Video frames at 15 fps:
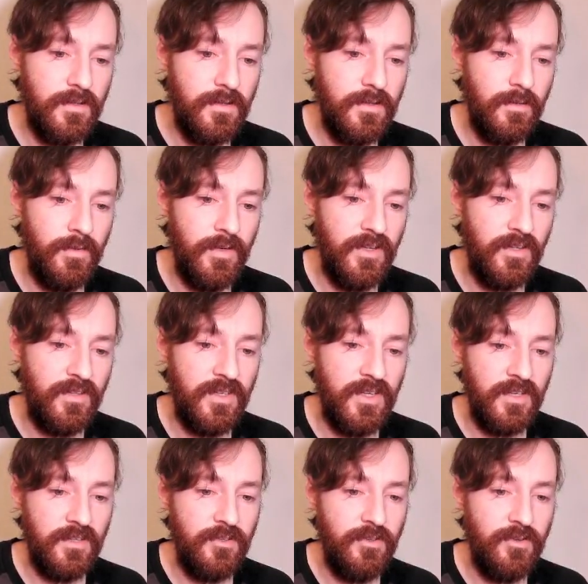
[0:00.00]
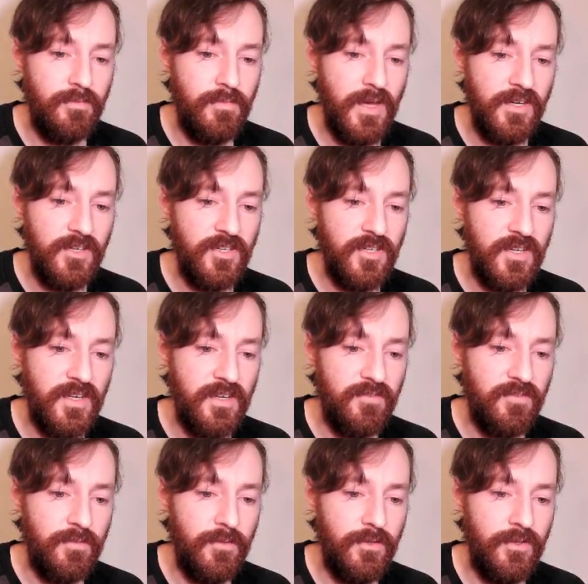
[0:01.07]
when it attacks, you can banish a card
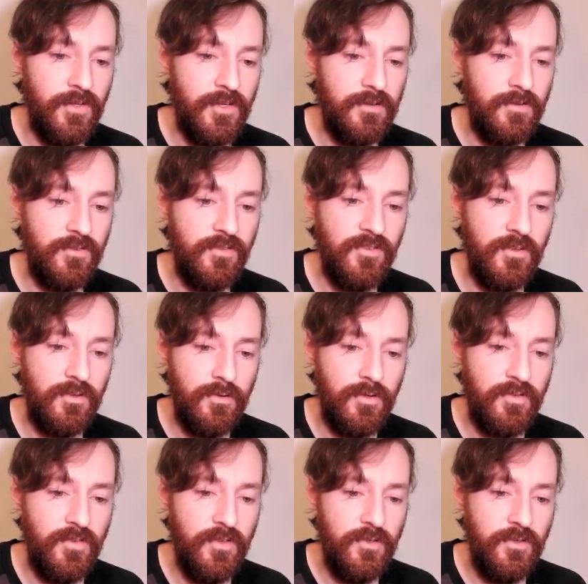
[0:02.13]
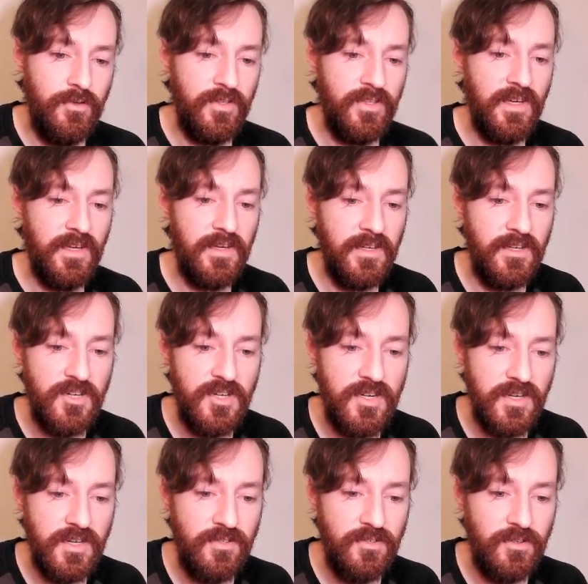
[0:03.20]
from your hero's soul. If you do, attack action
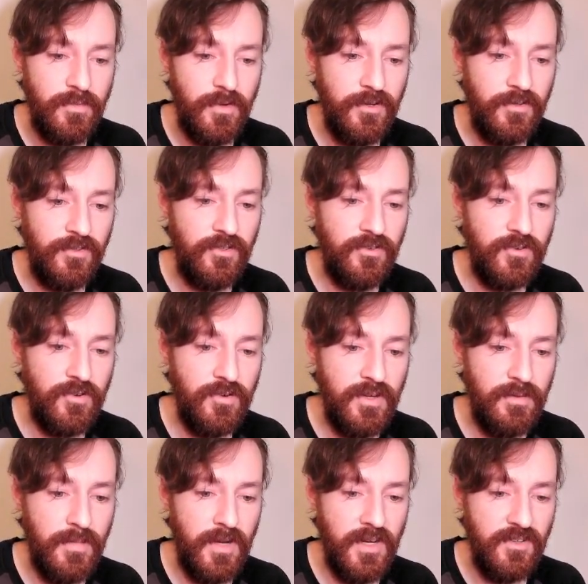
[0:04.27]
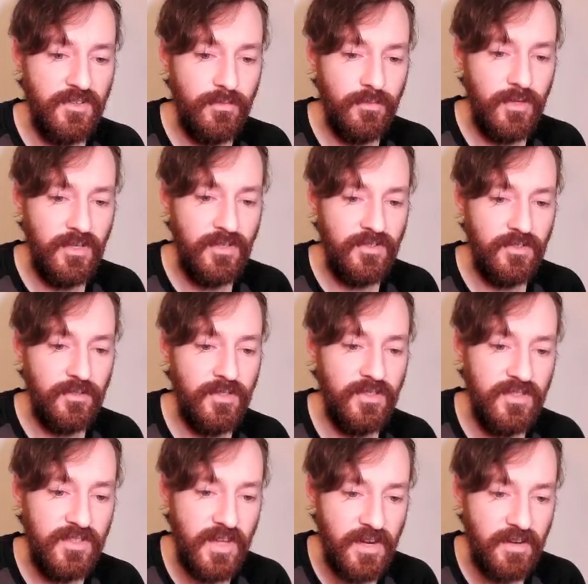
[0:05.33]
cards your opponent's control get -1 until the
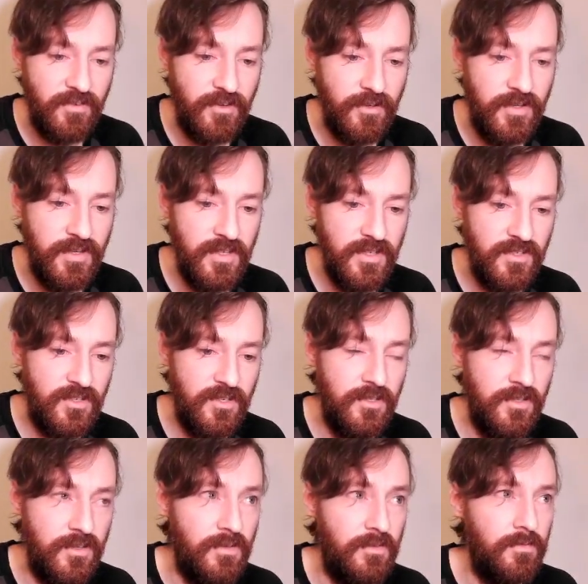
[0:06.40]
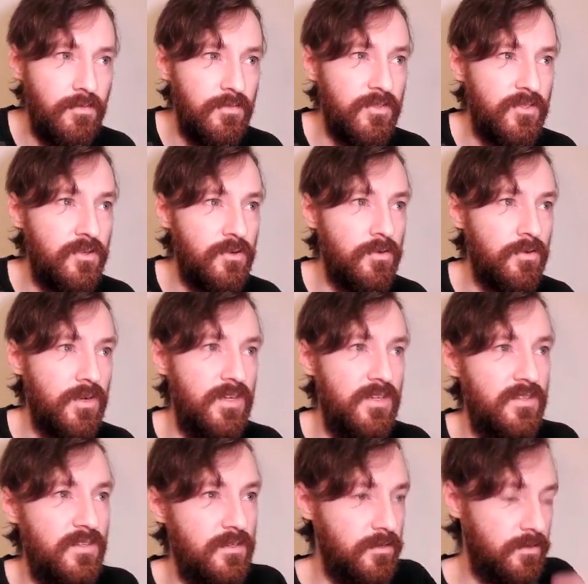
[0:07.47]
start of your next turn. It's
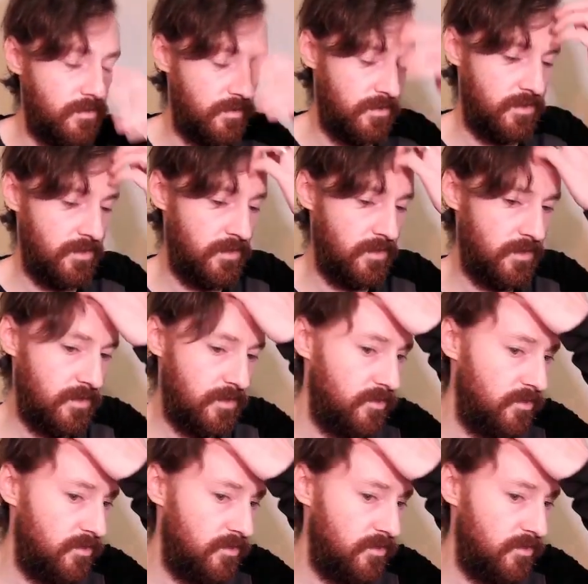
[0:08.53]
crazy good. You